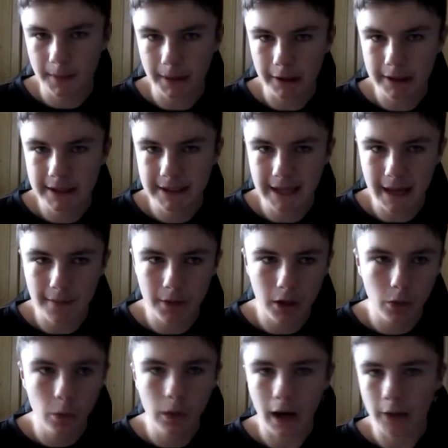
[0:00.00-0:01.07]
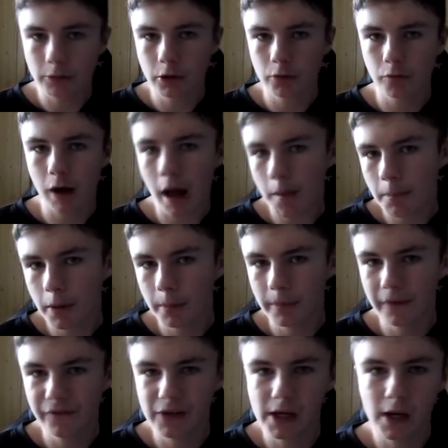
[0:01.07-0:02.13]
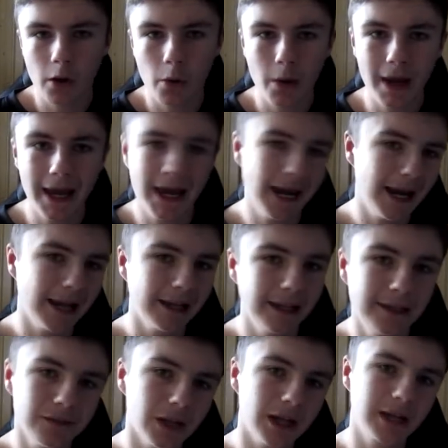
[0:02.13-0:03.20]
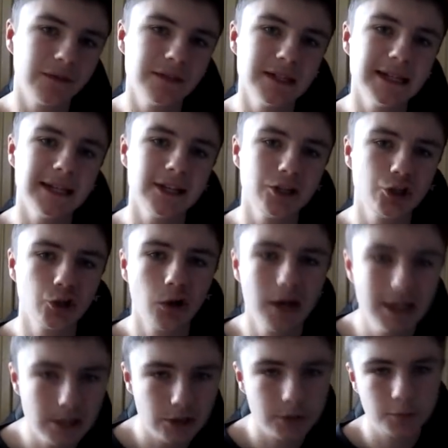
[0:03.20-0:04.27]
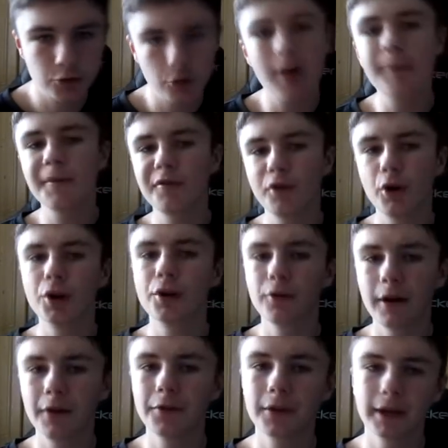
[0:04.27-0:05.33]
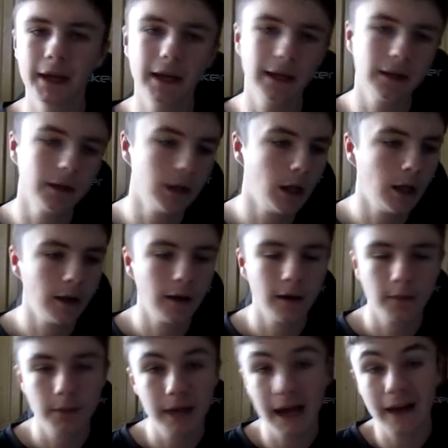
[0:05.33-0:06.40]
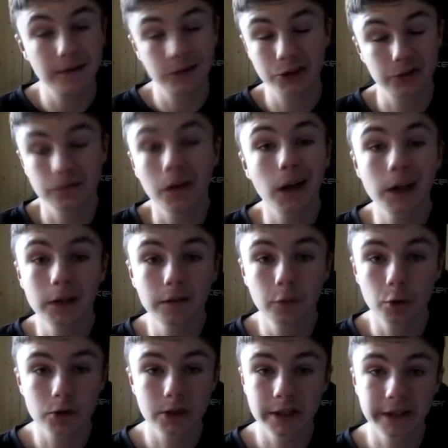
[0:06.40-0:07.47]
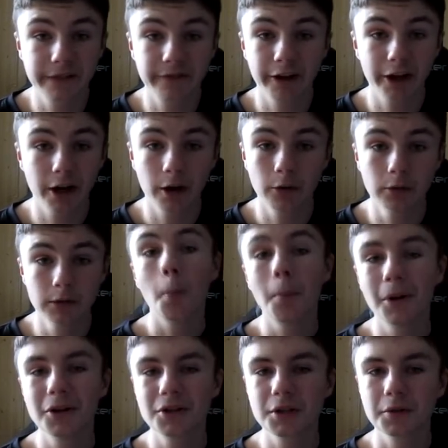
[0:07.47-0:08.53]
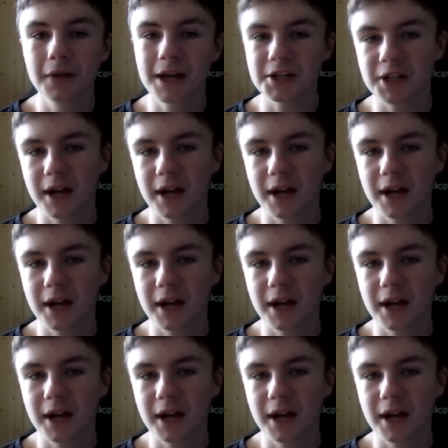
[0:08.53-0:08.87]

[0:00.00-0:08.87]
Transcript: about a demo. I'm going to wrap up the video here. Leave a like if you did enjoy it. Subscribe before I'm around here. But yeah, just thank you for watching this video. But until next